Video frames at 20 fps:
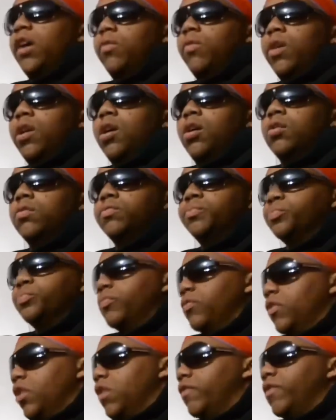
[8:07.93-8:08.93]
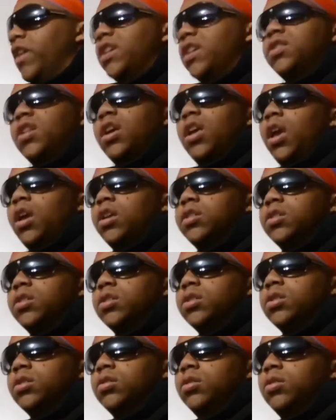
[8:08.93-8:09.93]
well, if that's the
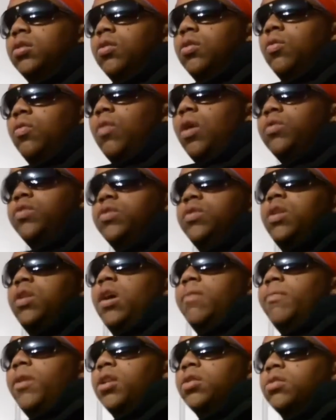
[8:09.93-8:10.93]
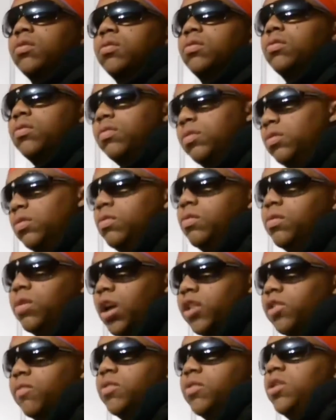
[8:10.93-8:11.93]
case, why don't you come in?
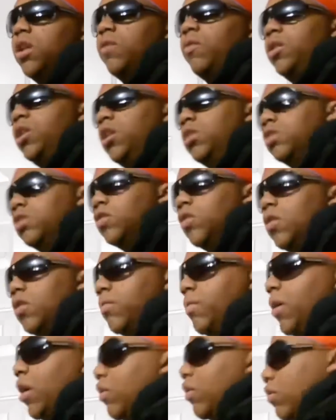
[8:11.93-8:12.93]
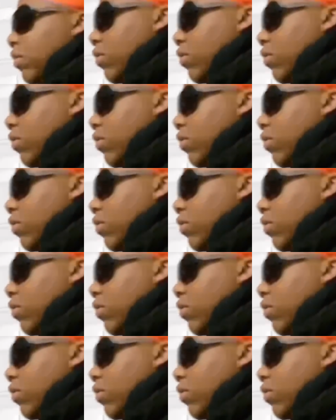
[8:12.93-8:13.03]
Got some shit we need to talk about.